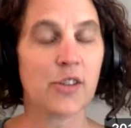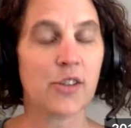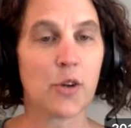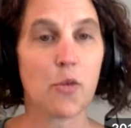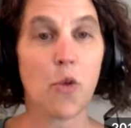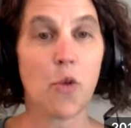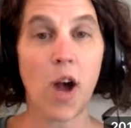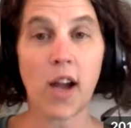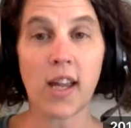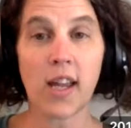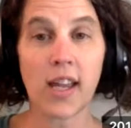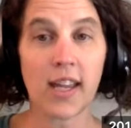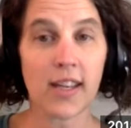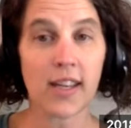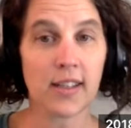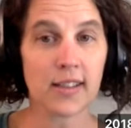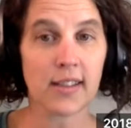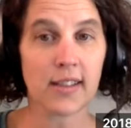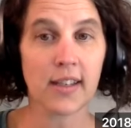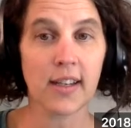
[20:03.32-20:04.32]
or walking
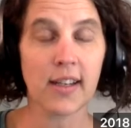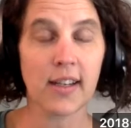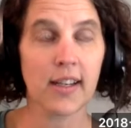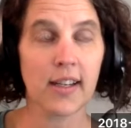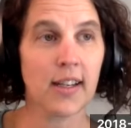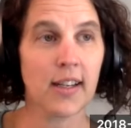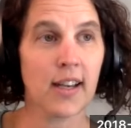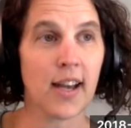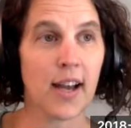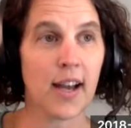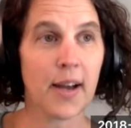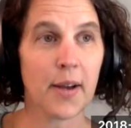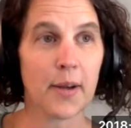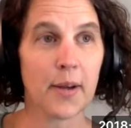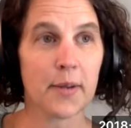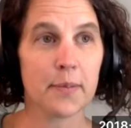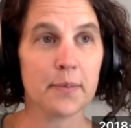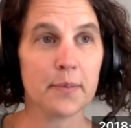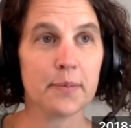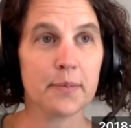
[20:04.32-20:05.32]
in
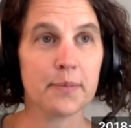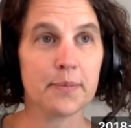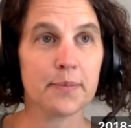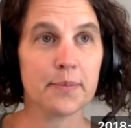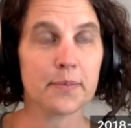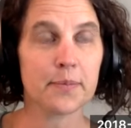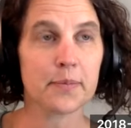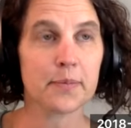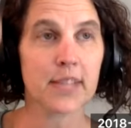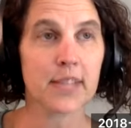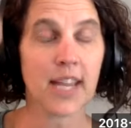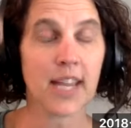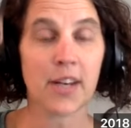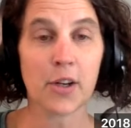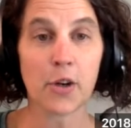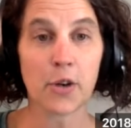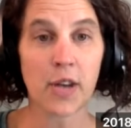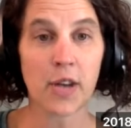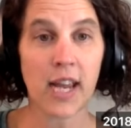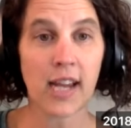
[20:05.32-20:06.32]
um, in
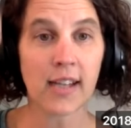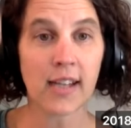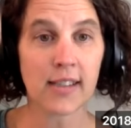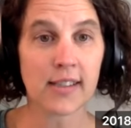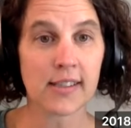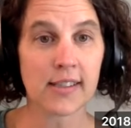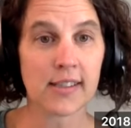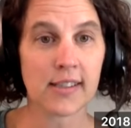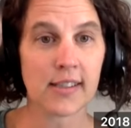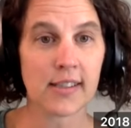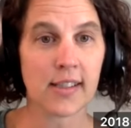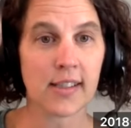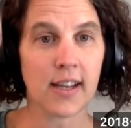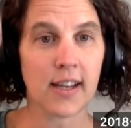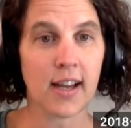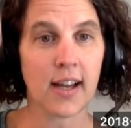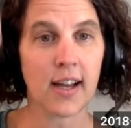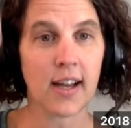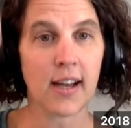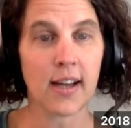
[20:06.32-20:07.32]
creeks.
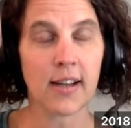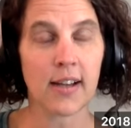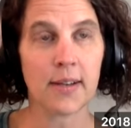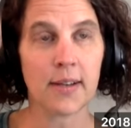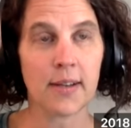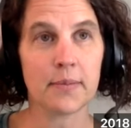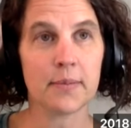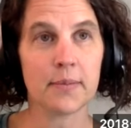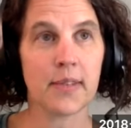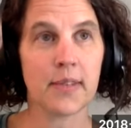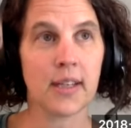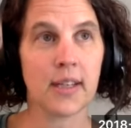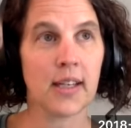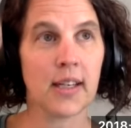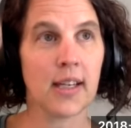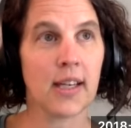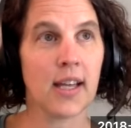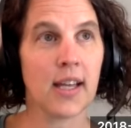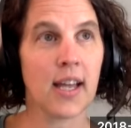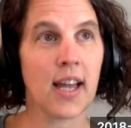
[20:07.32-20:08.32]
Um, mm-hmm.
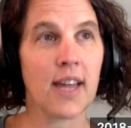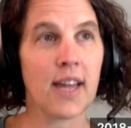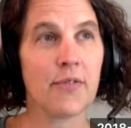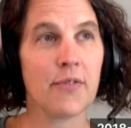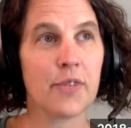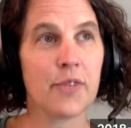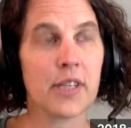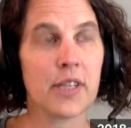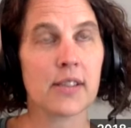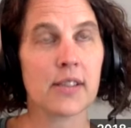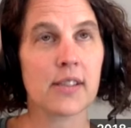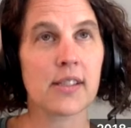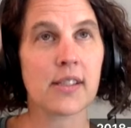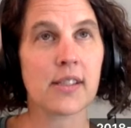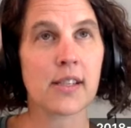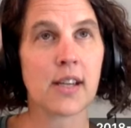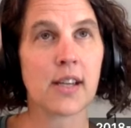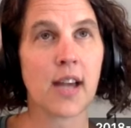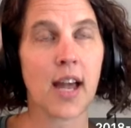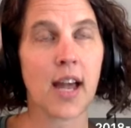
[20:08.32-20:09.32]
It
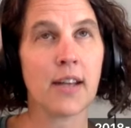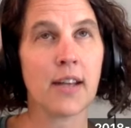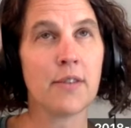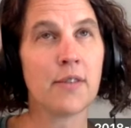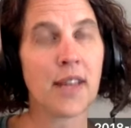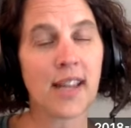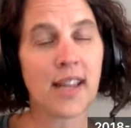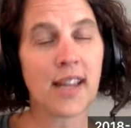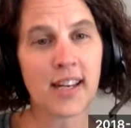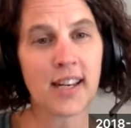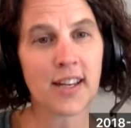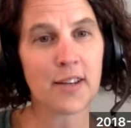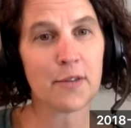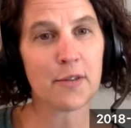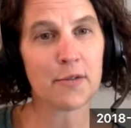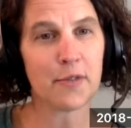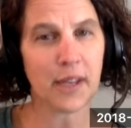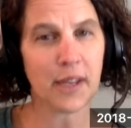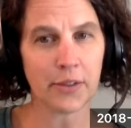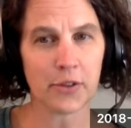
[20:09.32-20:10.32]
feels kind of like an
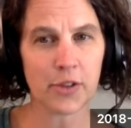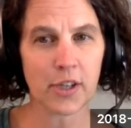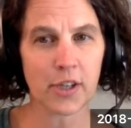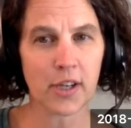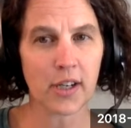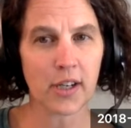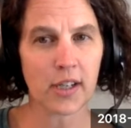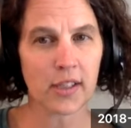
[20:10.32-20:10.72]
adventure